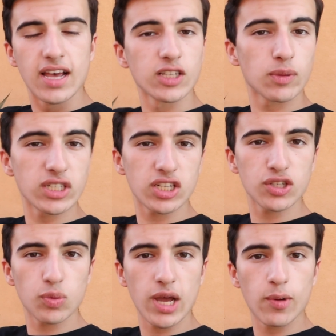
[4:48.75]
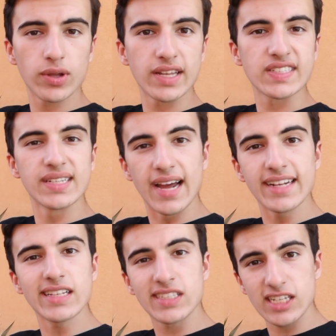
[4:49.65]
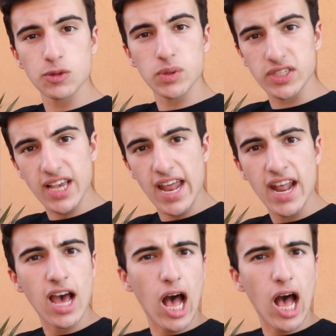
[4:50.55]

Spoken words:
especially because we got one that's 96%